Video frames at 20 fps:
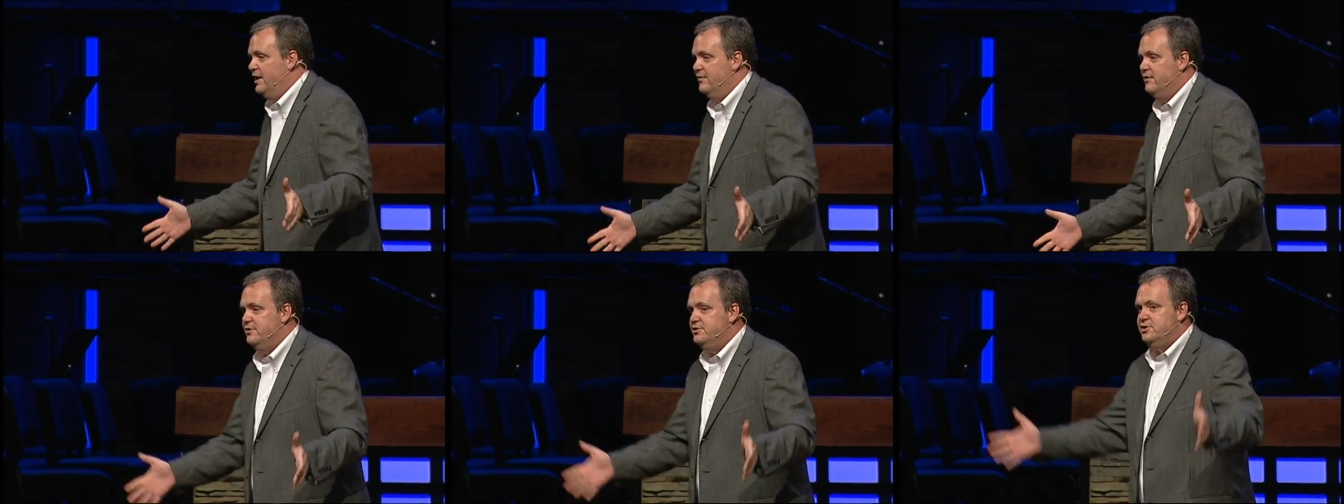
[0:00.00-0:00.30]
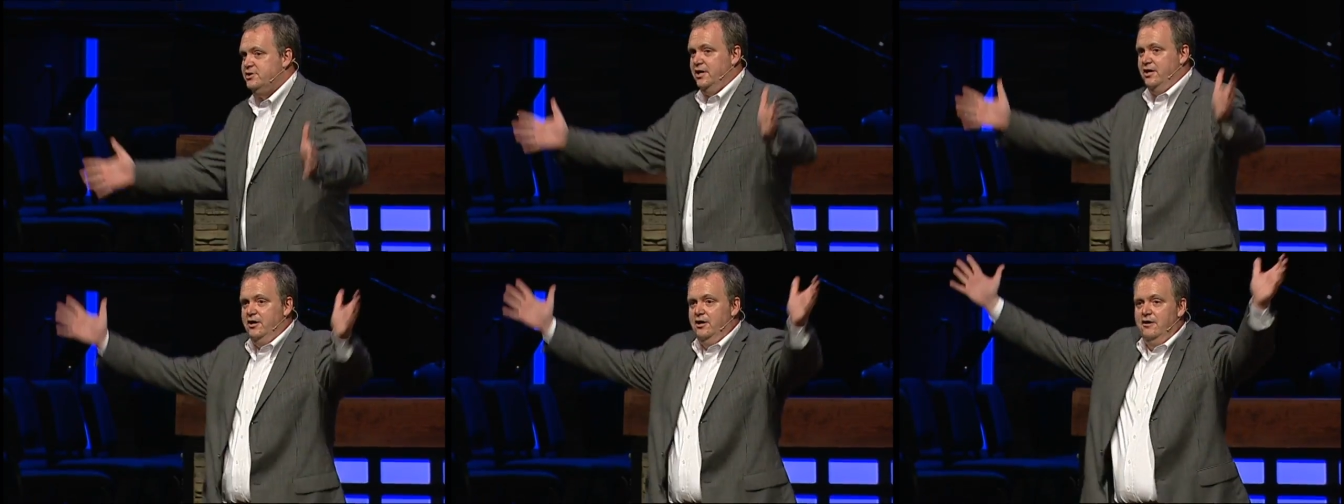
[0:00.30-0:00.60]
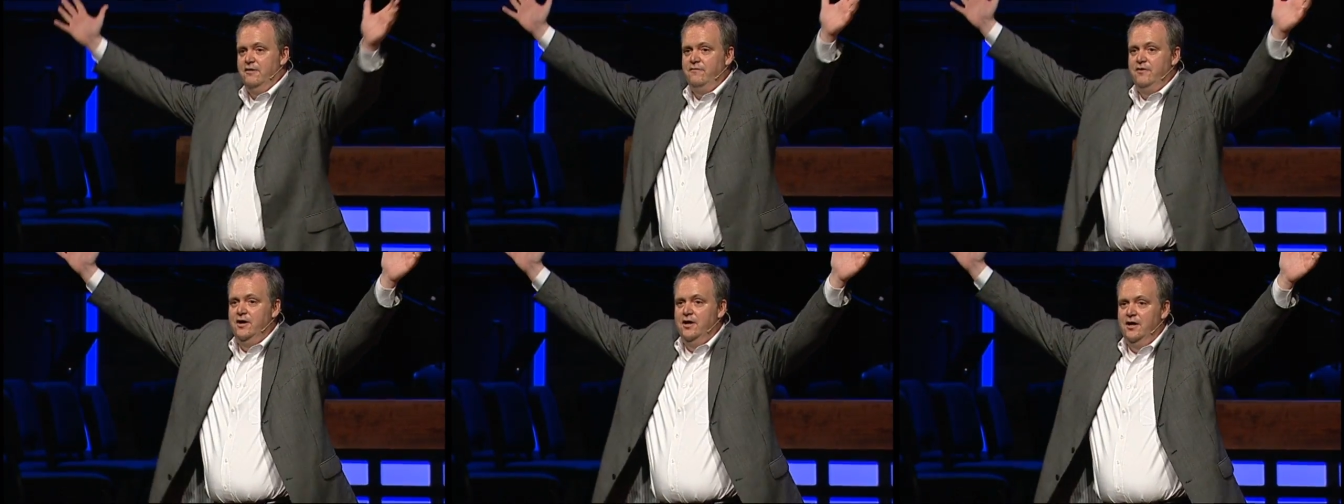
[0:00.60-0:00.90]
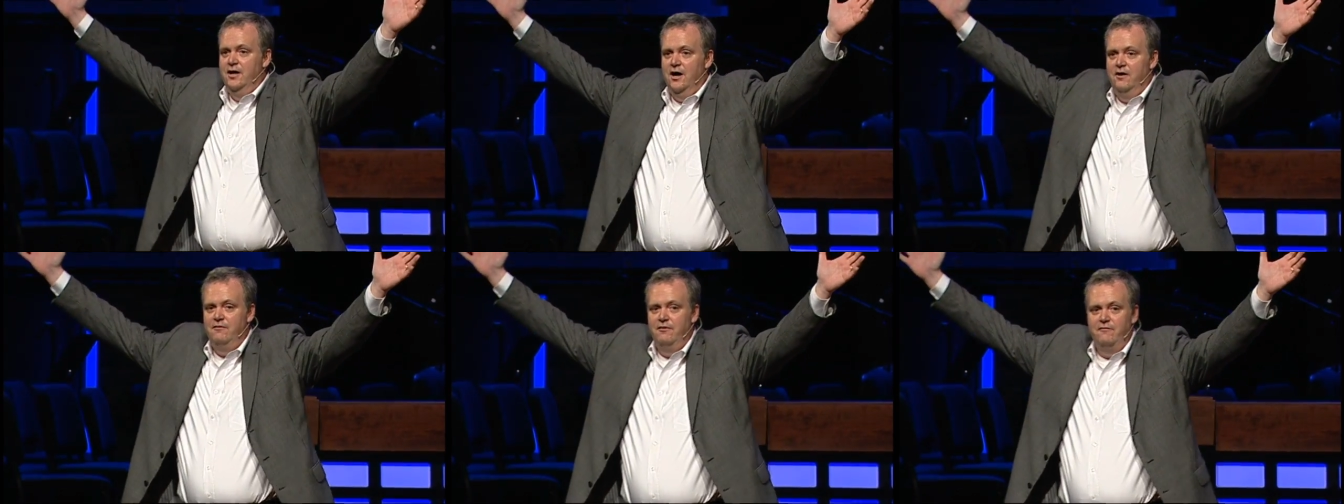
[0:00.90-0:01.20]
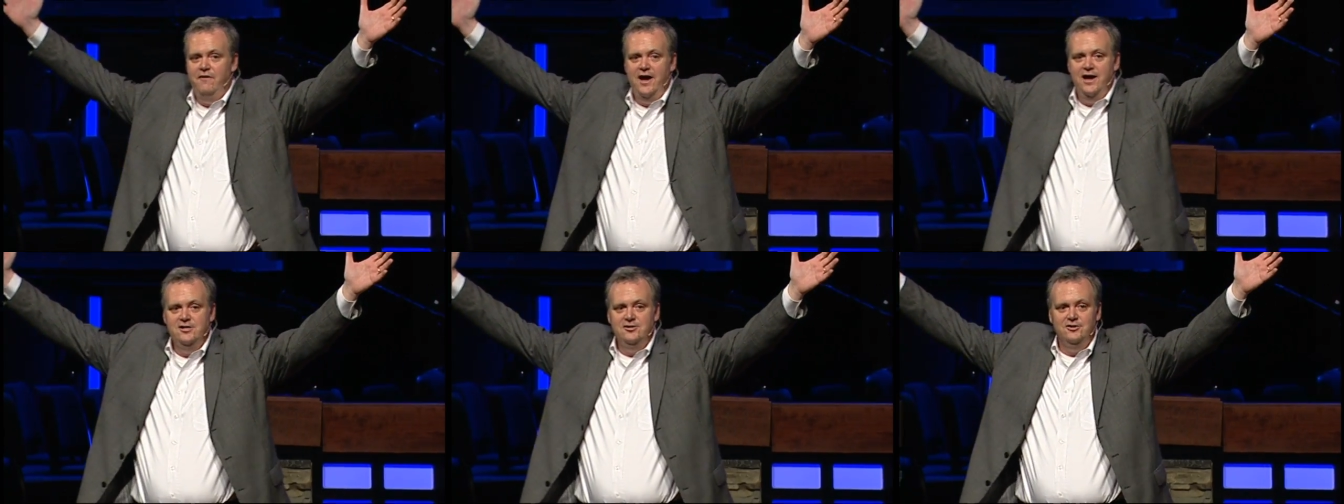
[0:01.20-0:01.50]
the center of
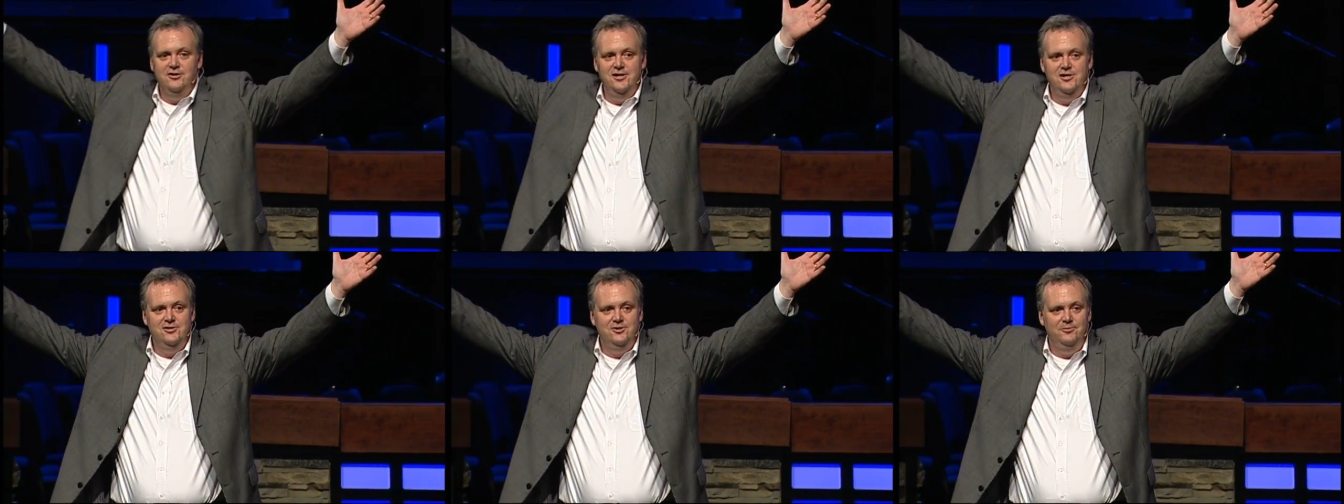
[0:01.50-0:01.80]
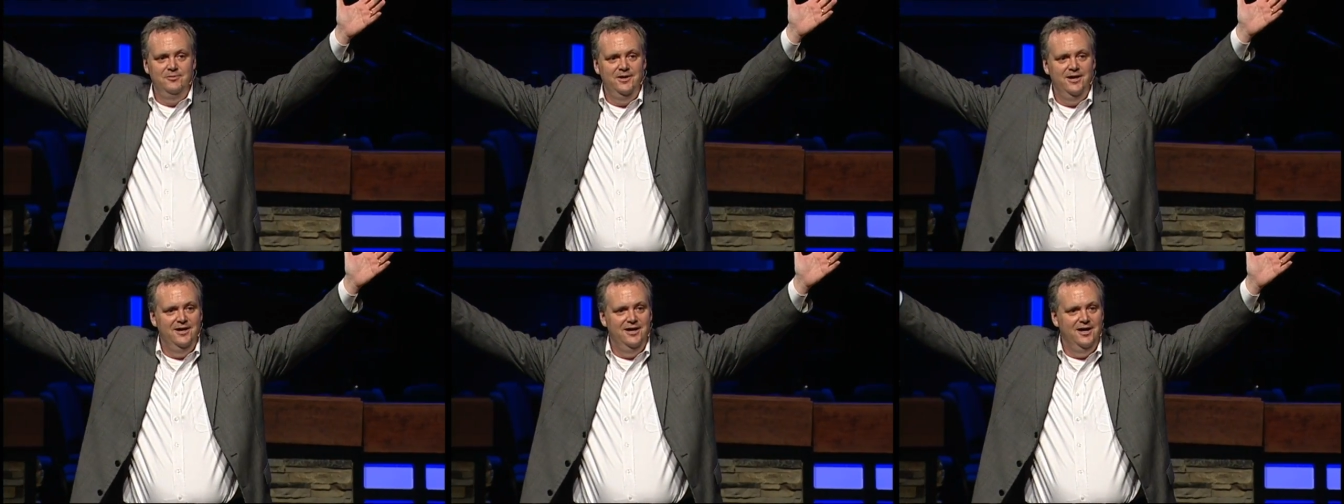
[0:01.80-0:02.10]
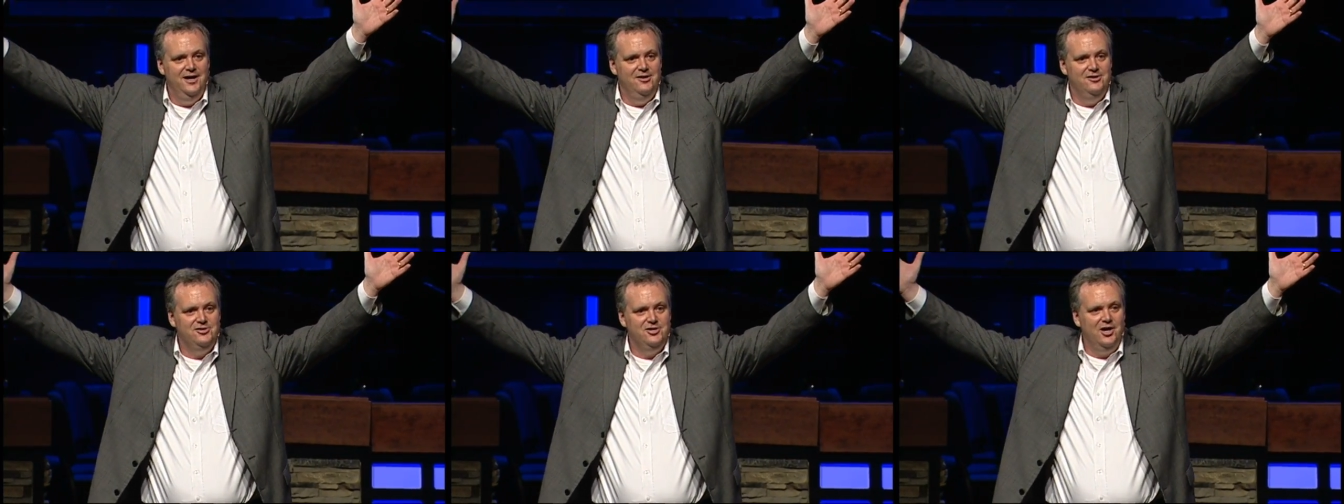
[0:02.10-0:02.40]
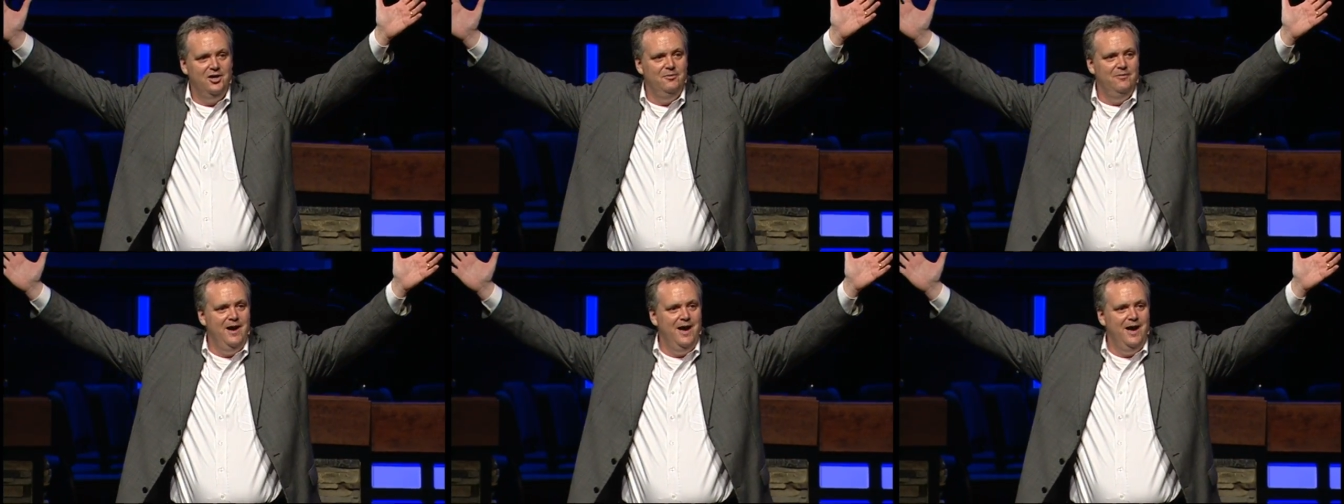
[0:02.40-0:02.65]
evangelism in the Southern